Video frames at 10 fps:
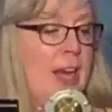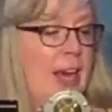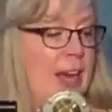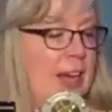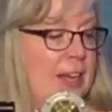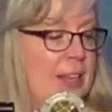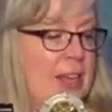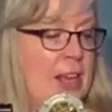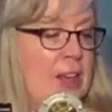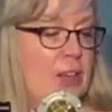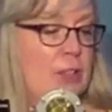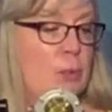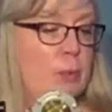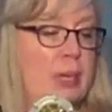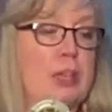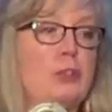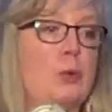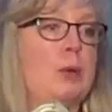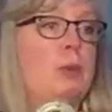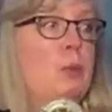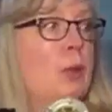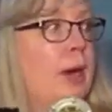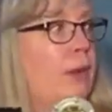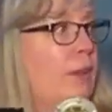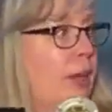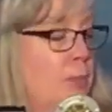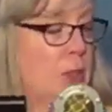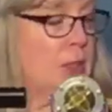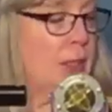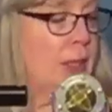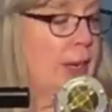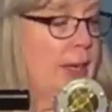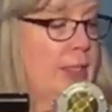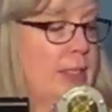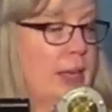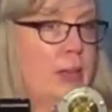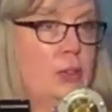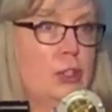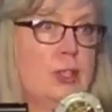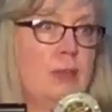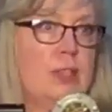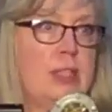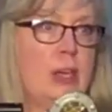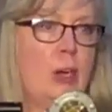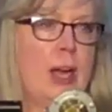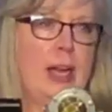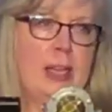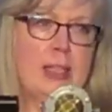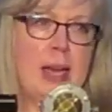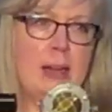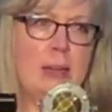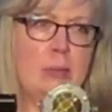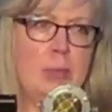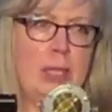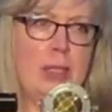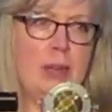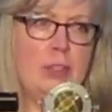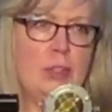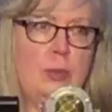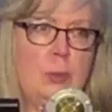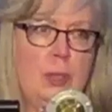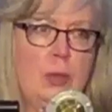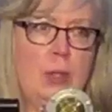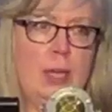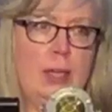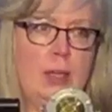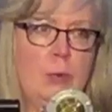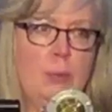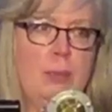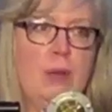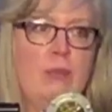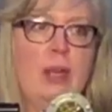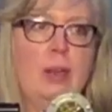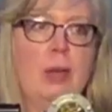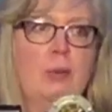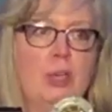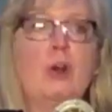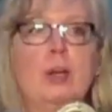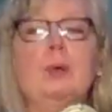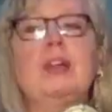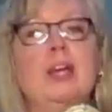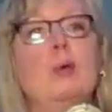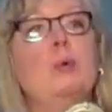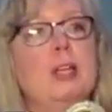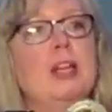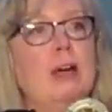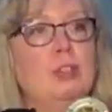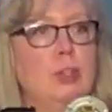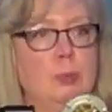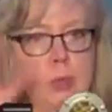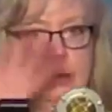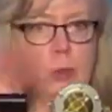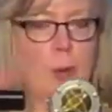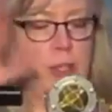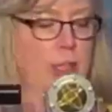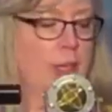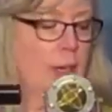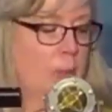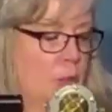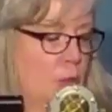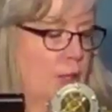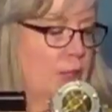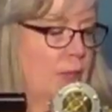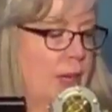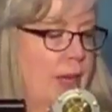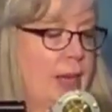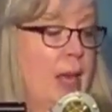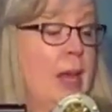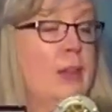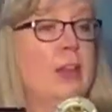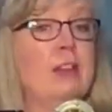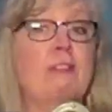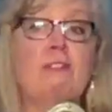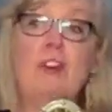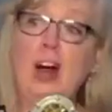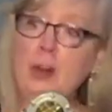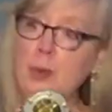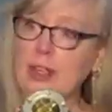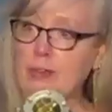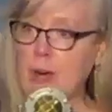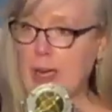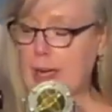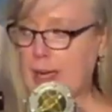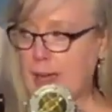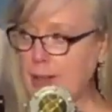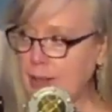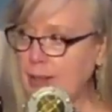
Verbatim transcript: Uh, this will be in joint with the Wallowa Valley Music Alliance and the Josephy Center. And is that being live streamed? Do we know yet? It will be available on recording. We think it will be live streamed. So if you're watching, come and join us for that. Then the following Friday,